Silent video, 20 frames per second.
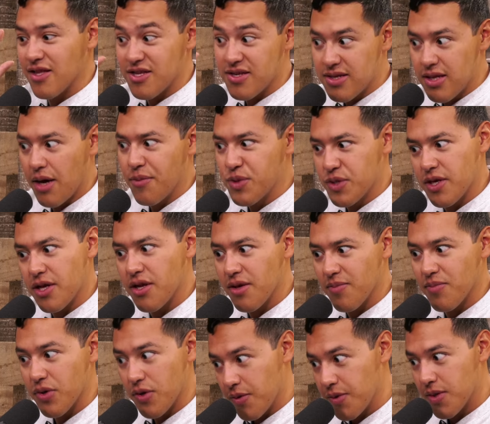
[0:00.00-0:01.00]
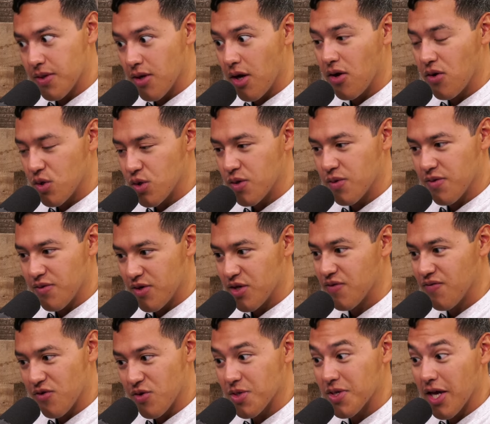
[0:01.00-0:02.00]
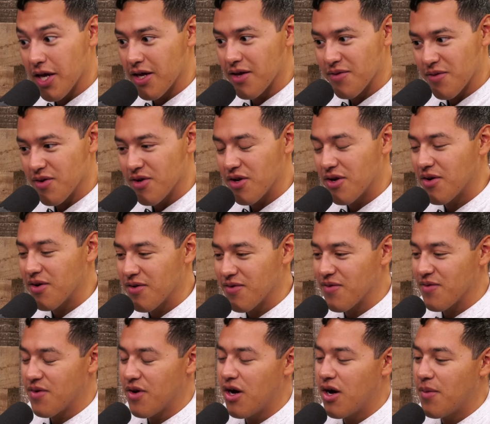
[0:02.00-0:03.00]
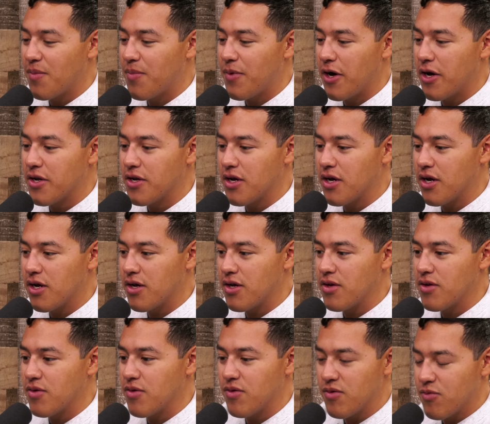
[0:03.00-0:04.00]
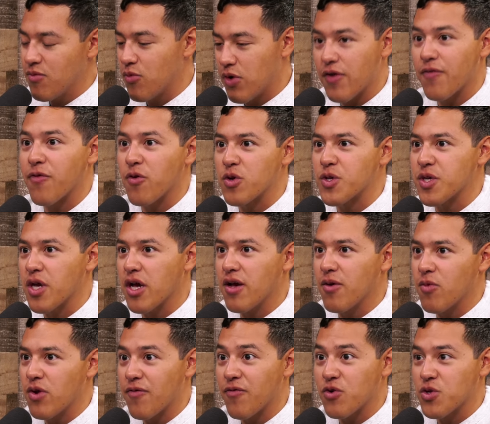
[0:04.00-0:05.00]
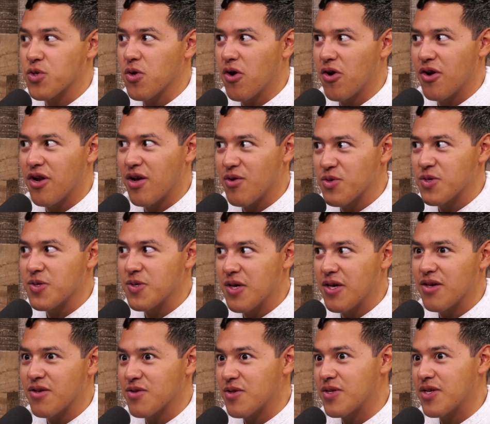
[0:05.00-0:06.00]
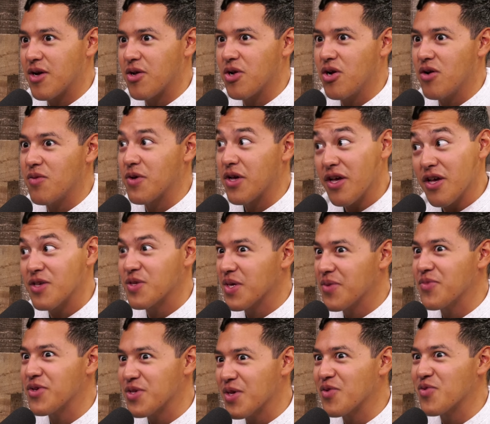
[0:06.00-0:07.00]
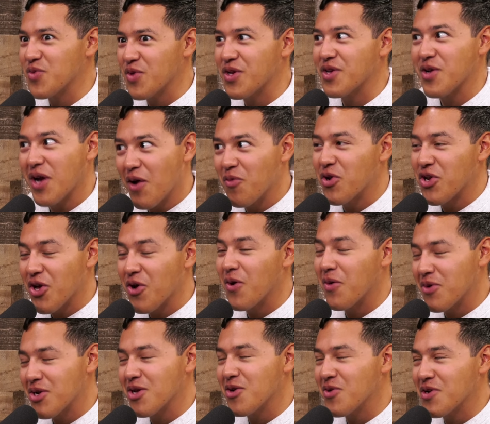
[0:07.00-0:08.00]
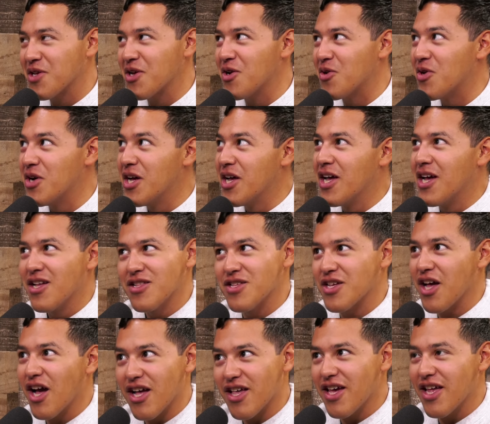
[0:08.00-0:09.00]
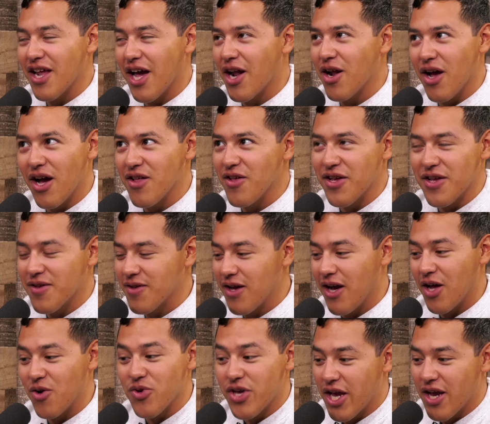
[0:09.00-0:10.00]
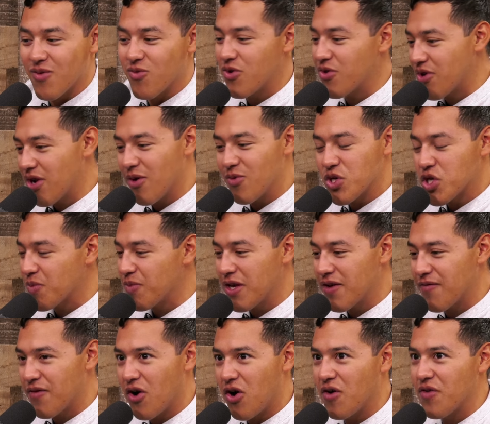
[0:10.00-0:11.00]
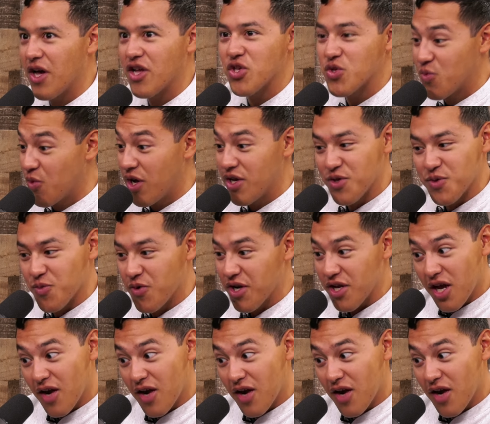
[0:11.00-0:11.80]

stop sending billions of dollars just for a second, you know. But when it first started, I was saying as a town hall, I'm like, hey, send me, like, I wanna go. Again, I don't care whether or not we should be involved. I just want